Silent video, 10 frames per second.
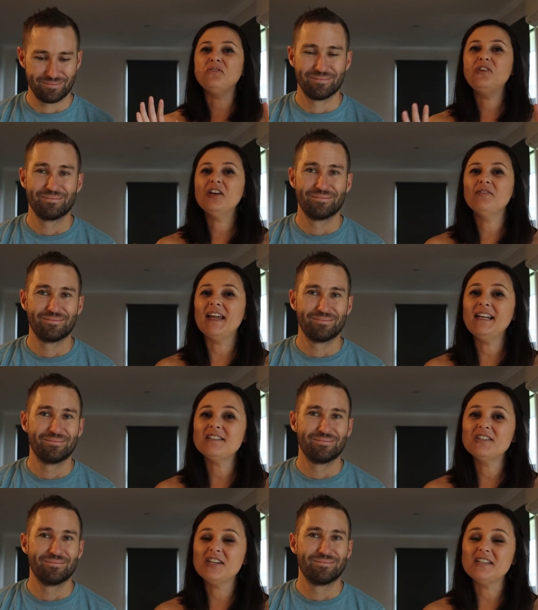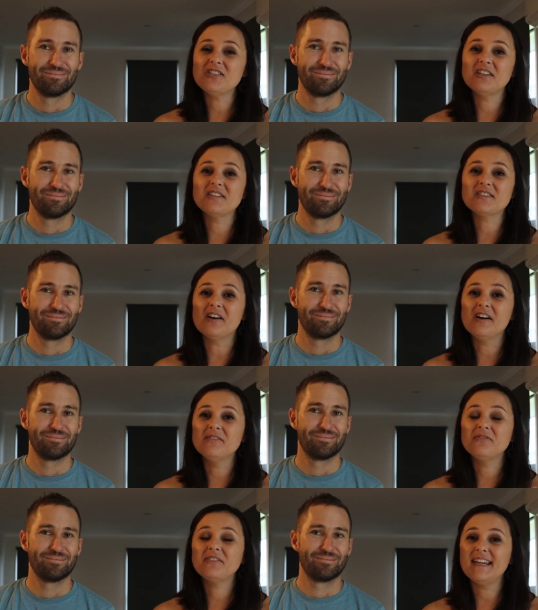Speaker 1: if you have any suggestions
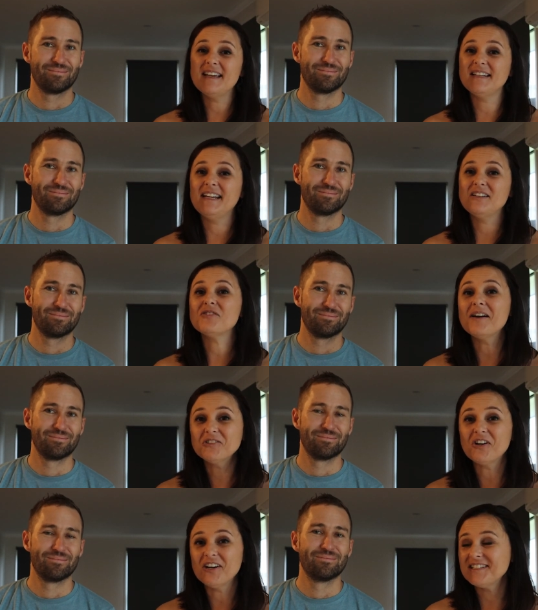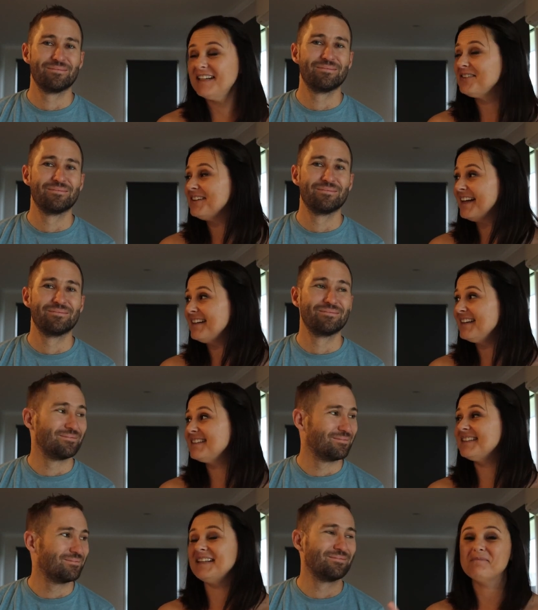of KZN travel content
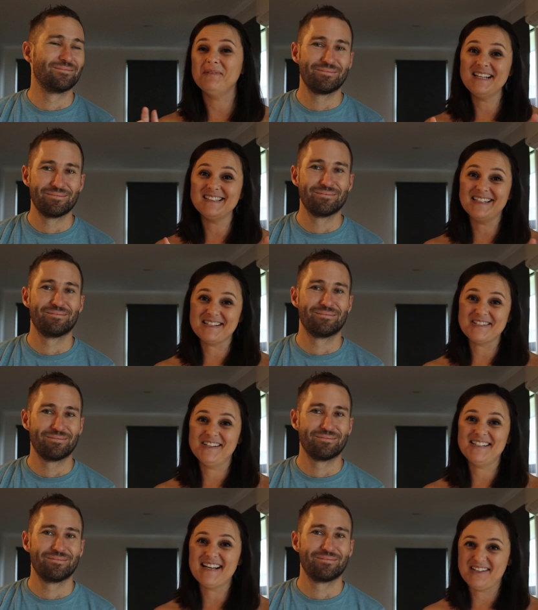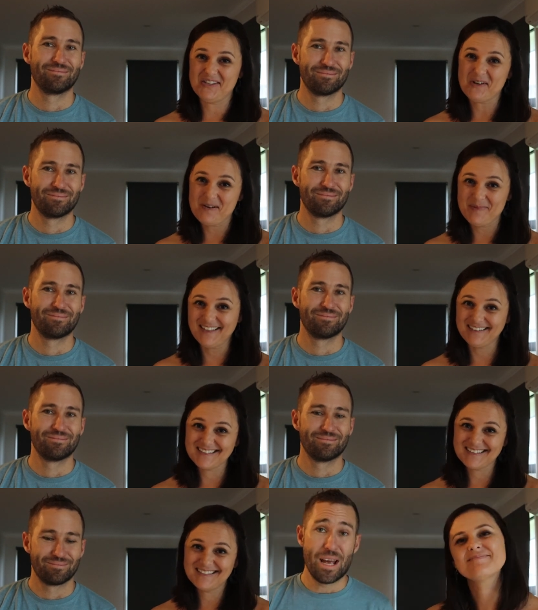creators, then please let us know down in the
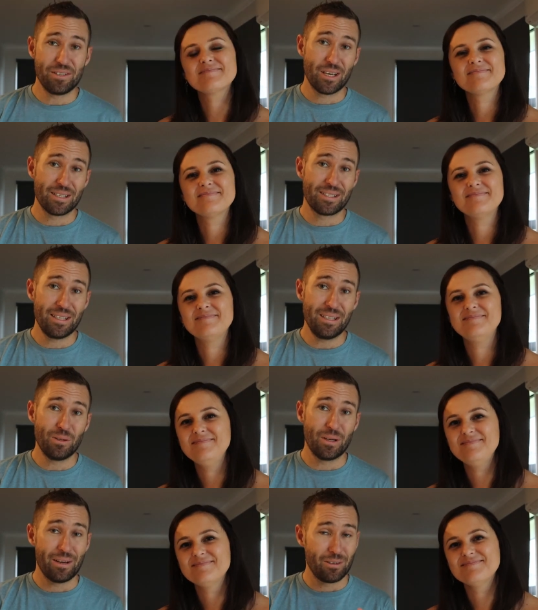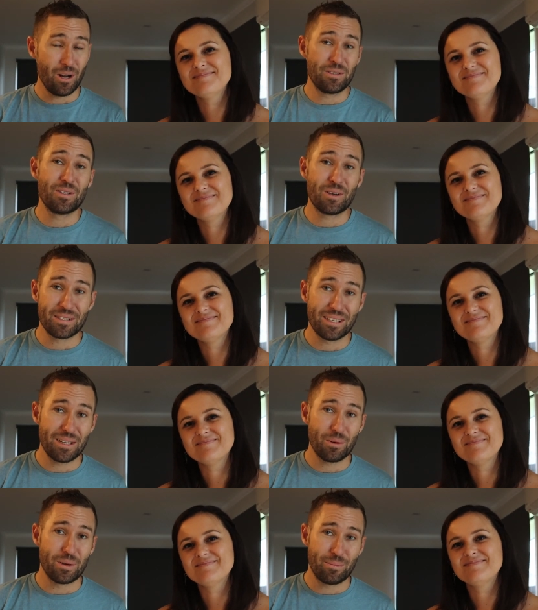comments.
Speaker 2: So as you can see, you'll have a lot to
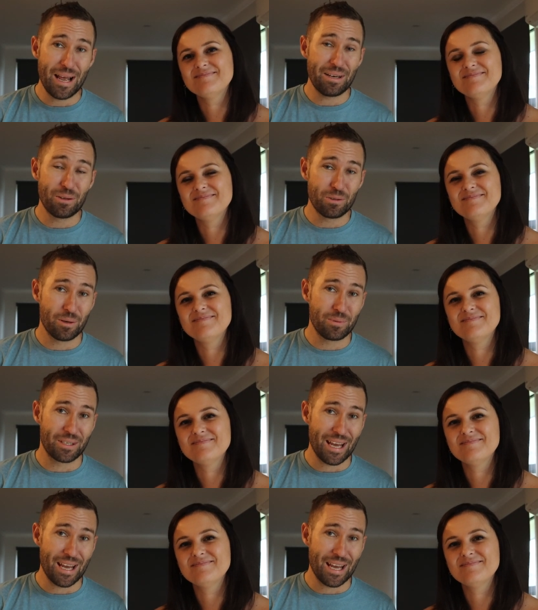consider when planning your trip to